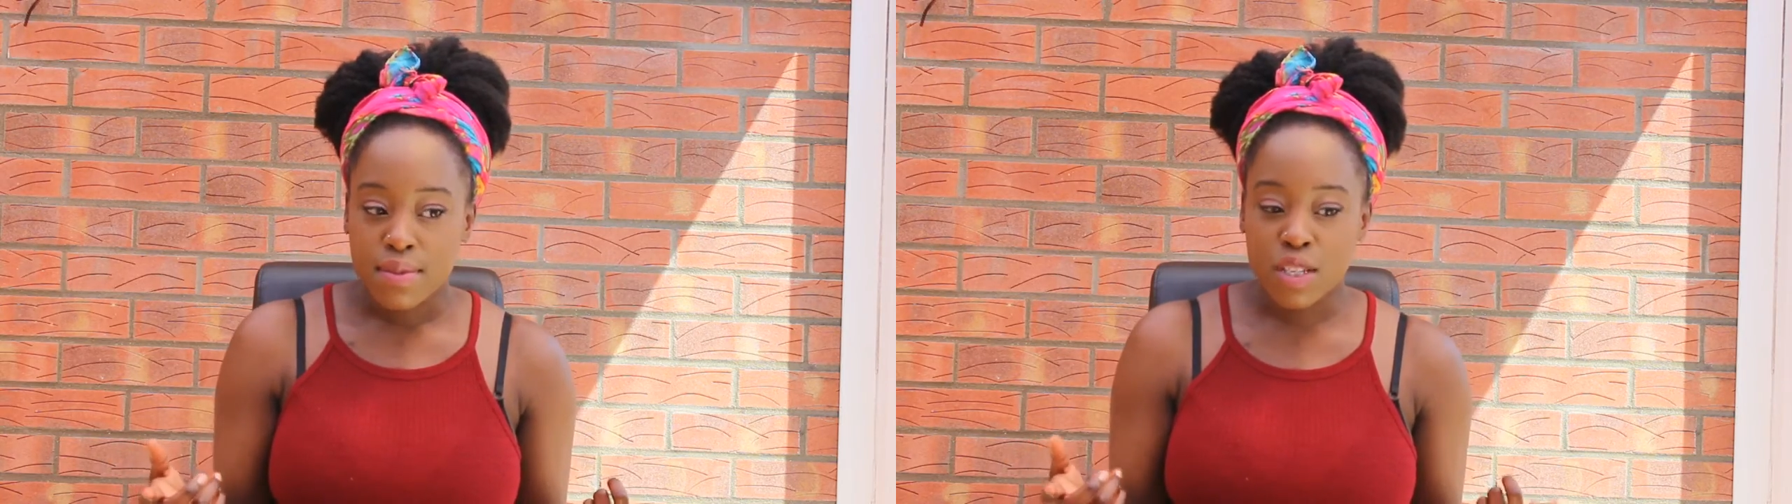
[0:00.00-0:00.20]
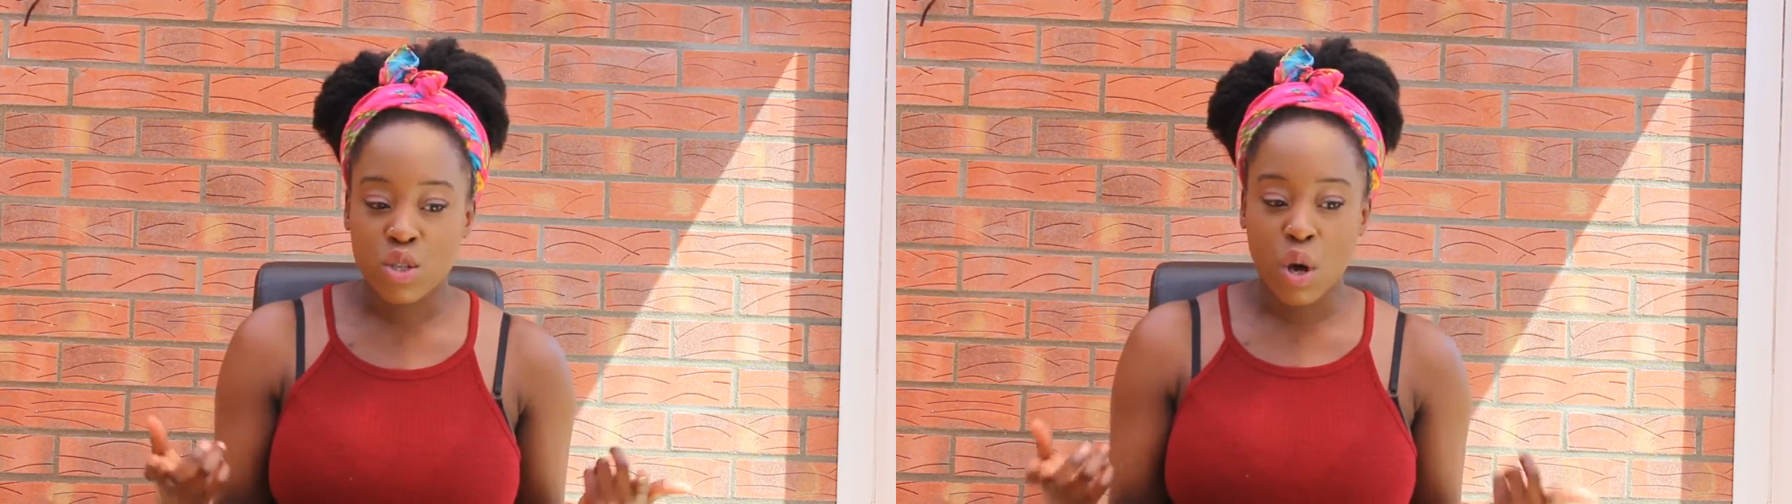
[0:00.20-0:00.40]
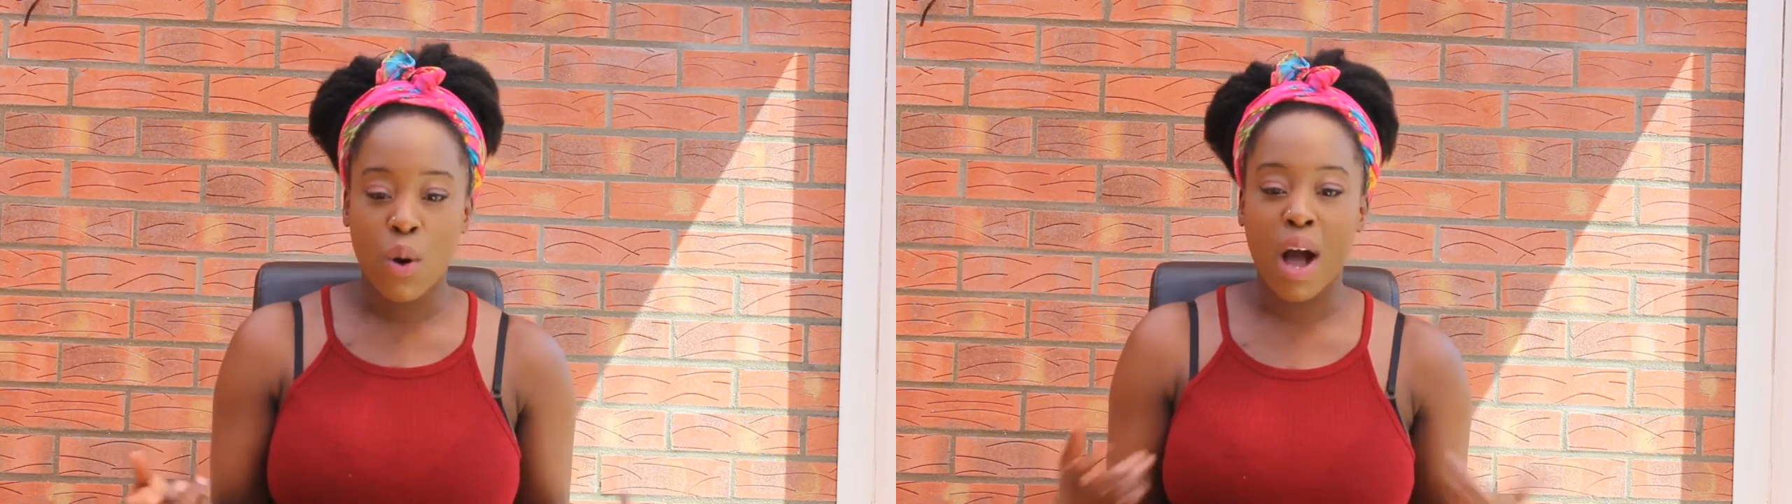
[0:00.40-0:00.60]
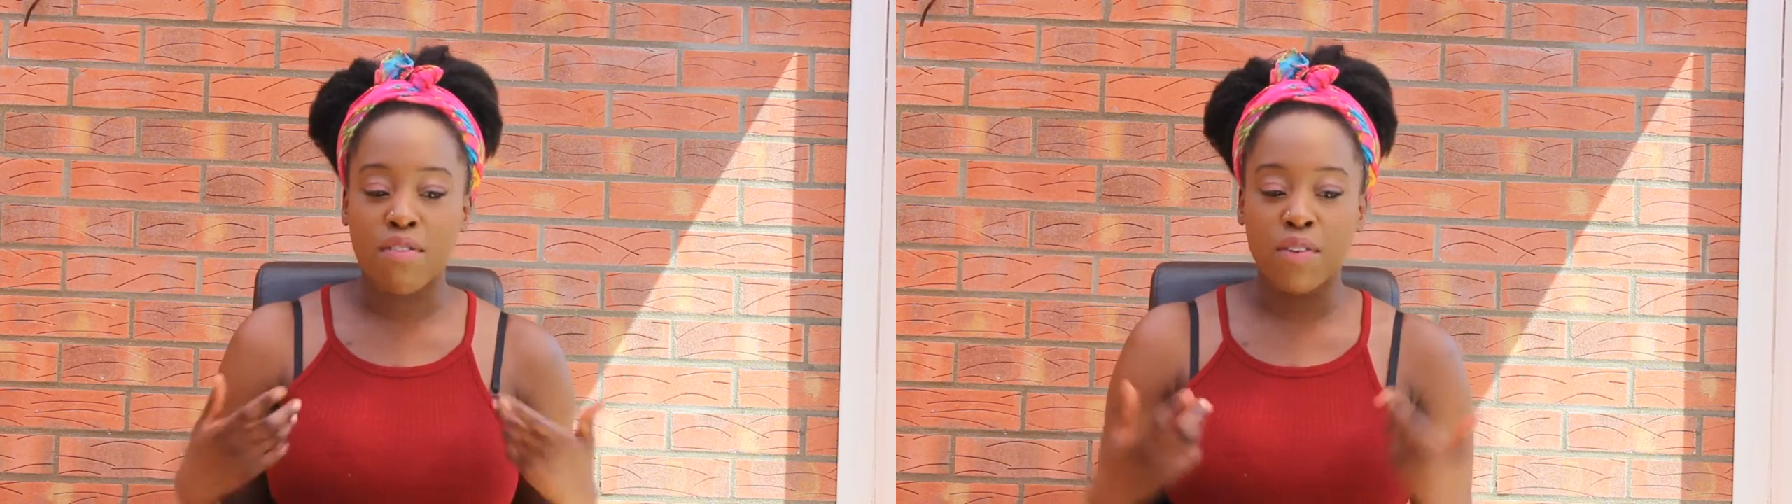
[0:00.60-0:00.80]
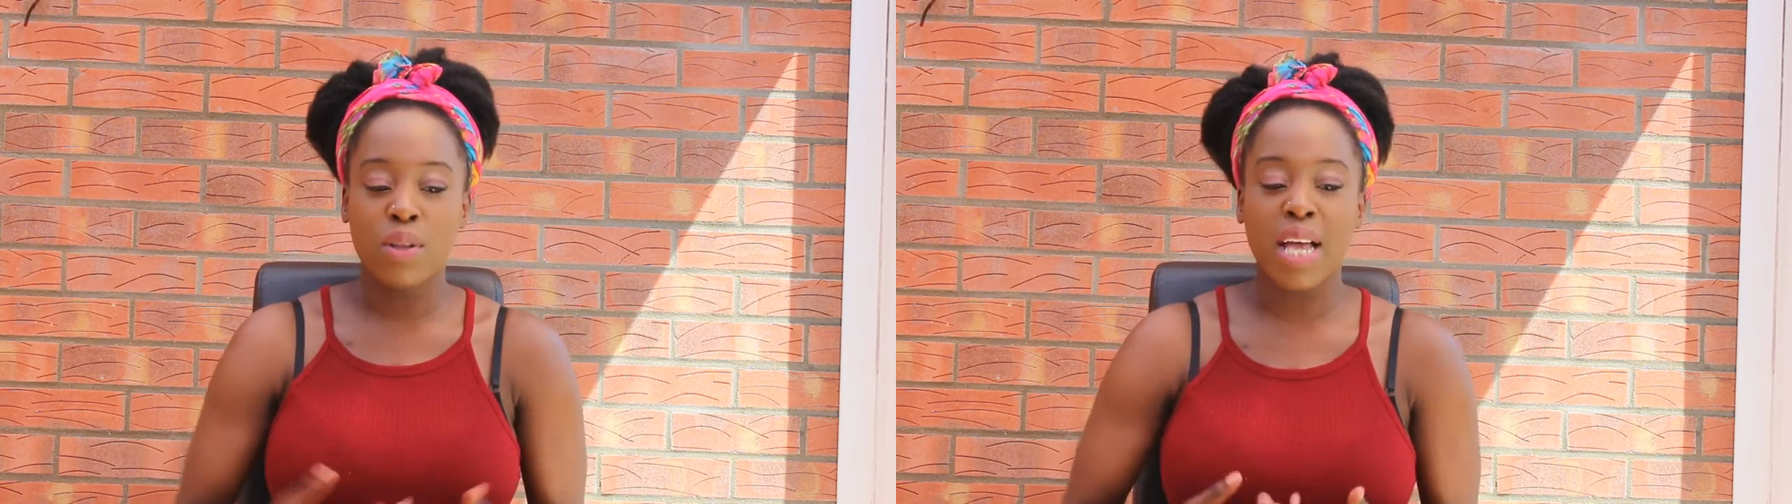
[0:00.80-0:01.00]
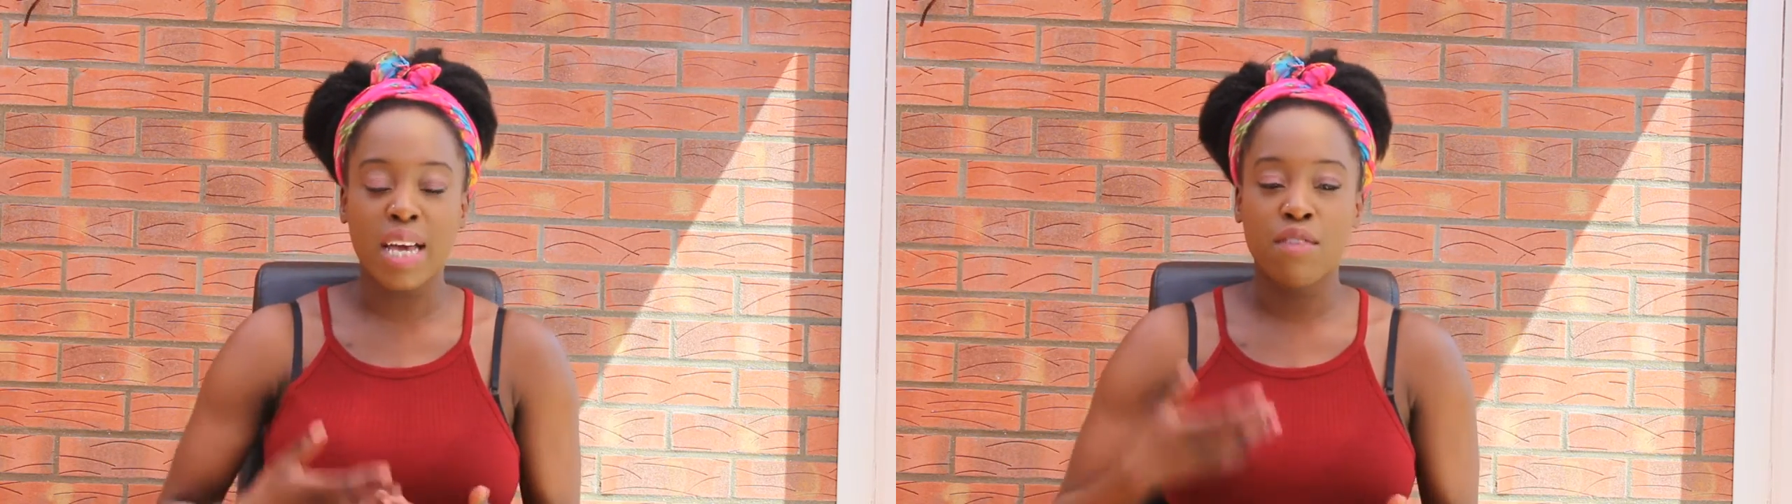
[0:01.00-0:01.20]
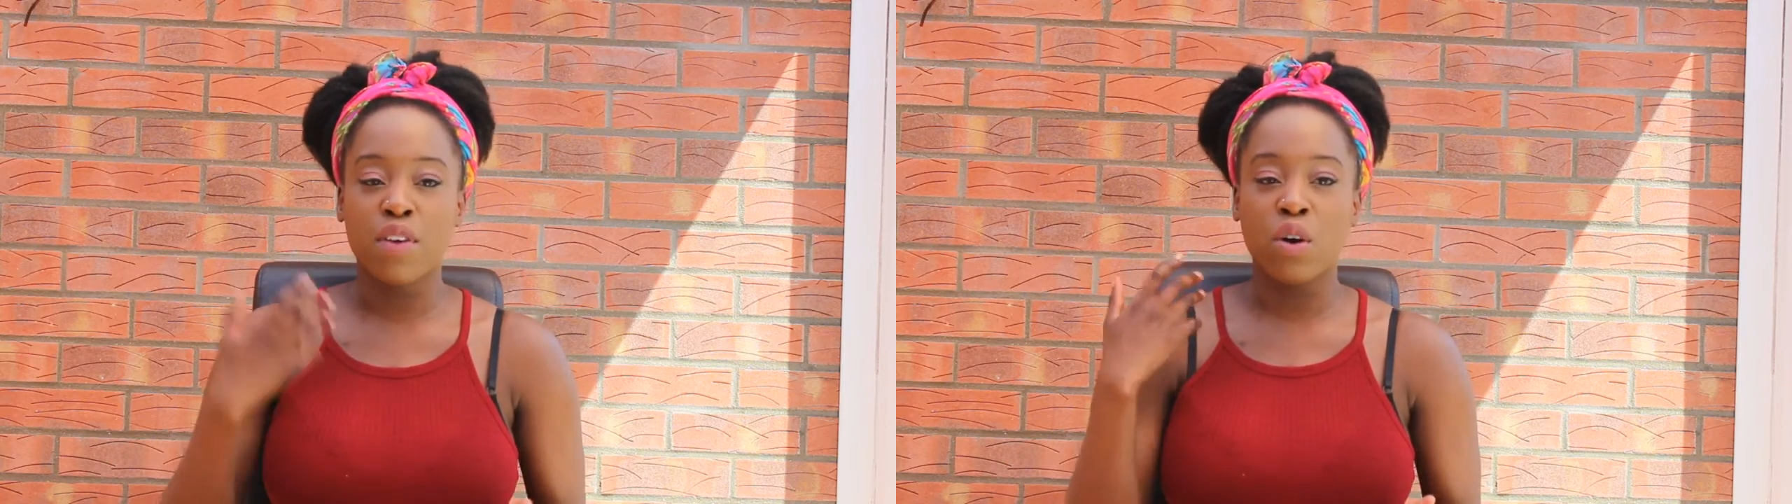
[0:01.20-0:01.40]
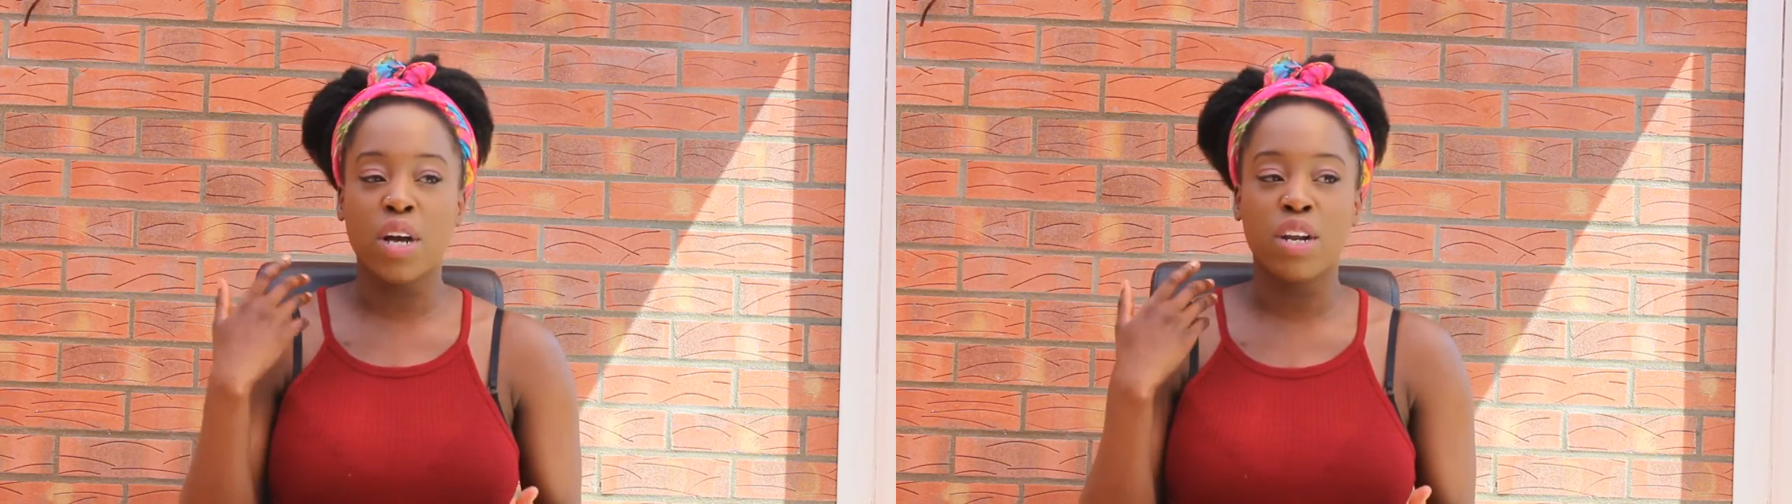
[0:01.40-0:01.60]
So I feel like if
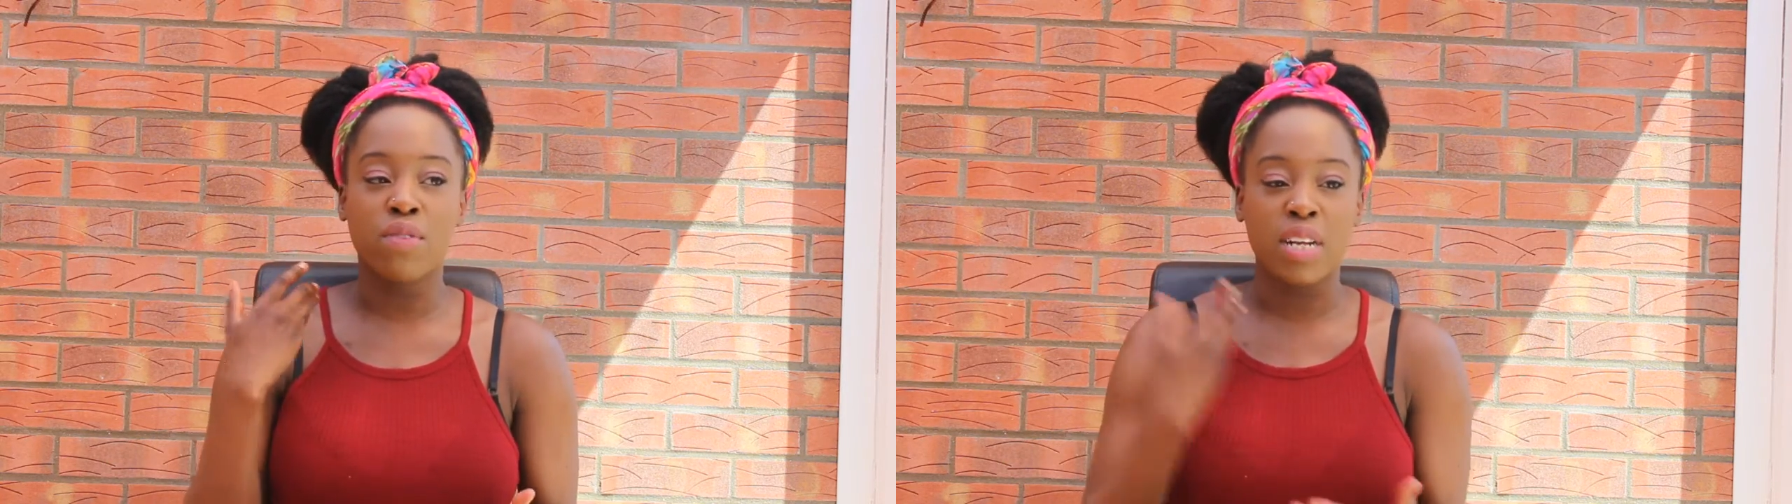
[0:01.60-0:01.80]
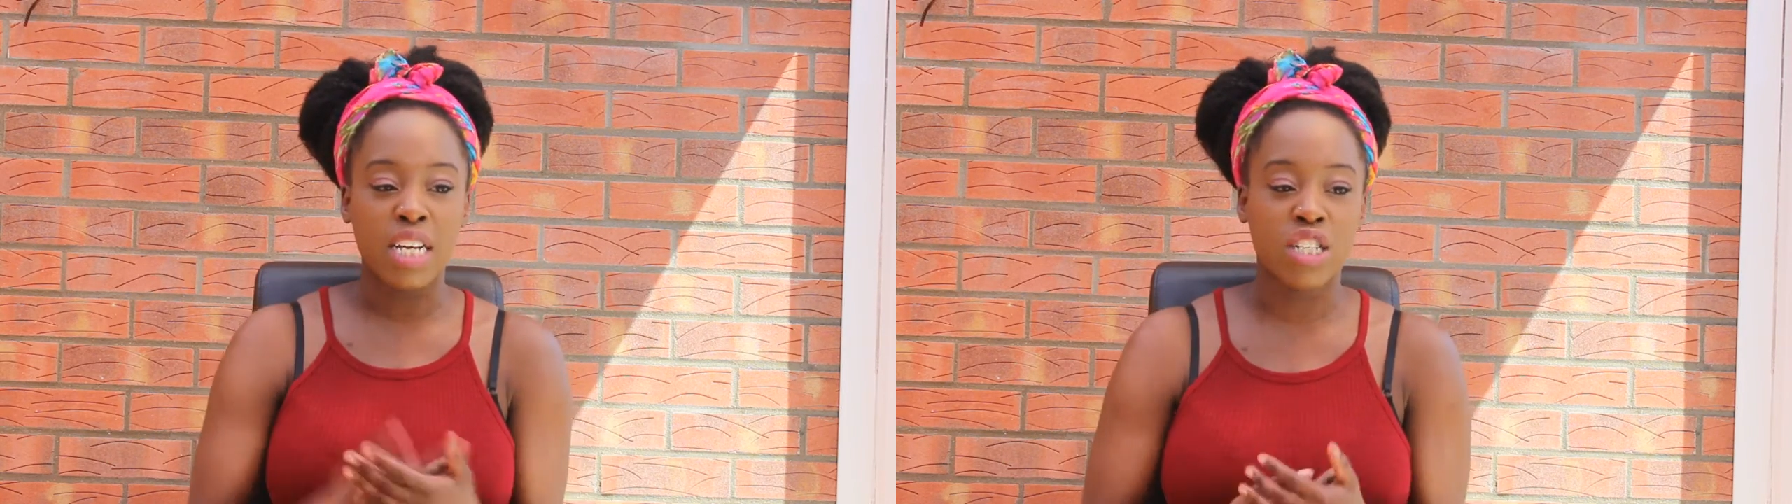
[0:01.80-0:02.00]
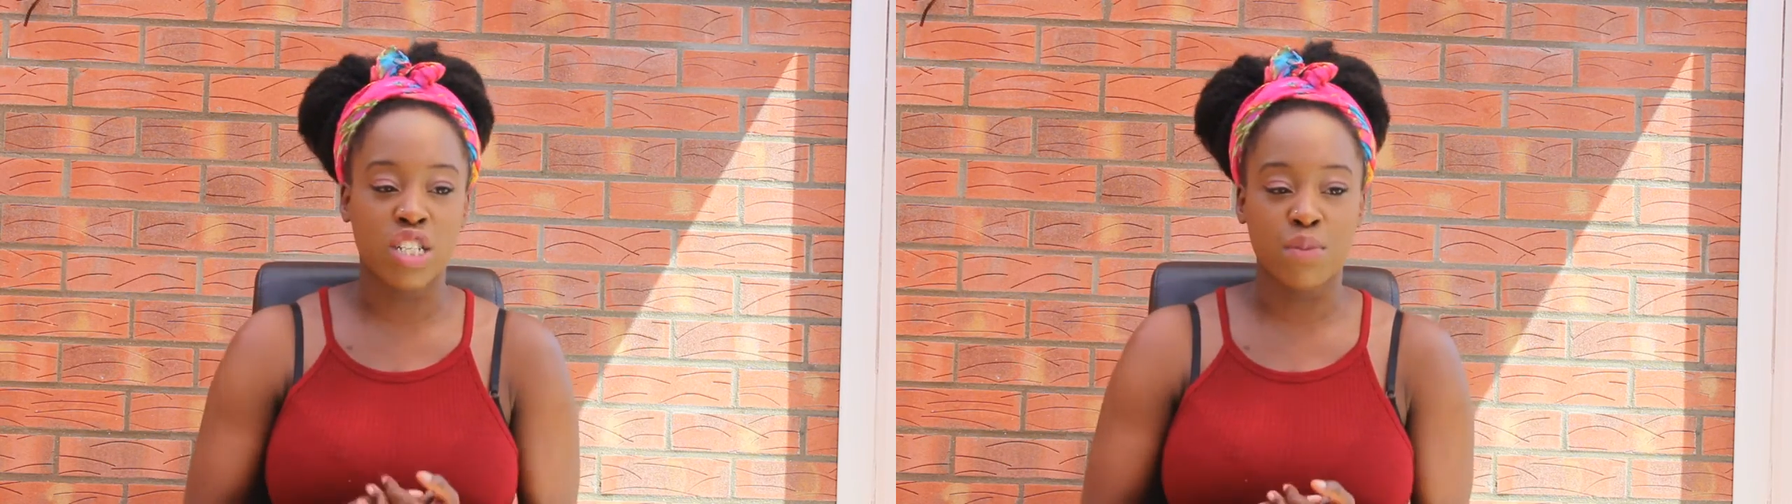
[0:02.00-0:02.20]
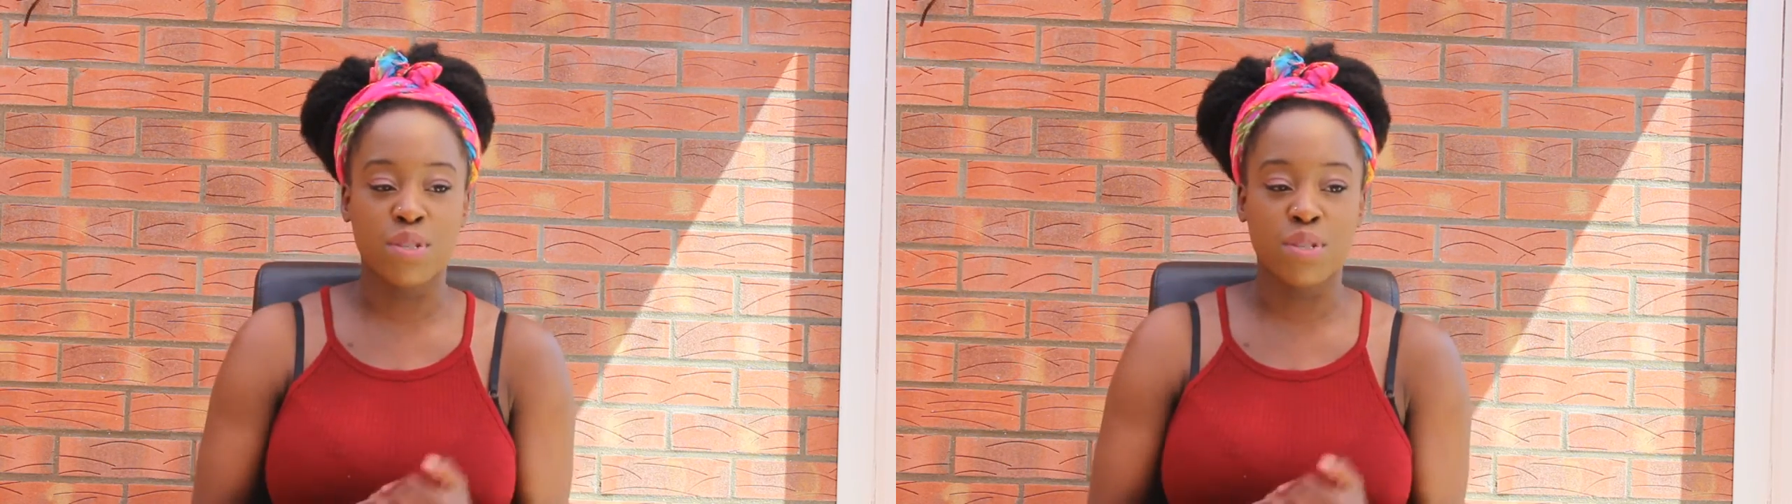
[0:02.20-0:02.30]
you're in a relationship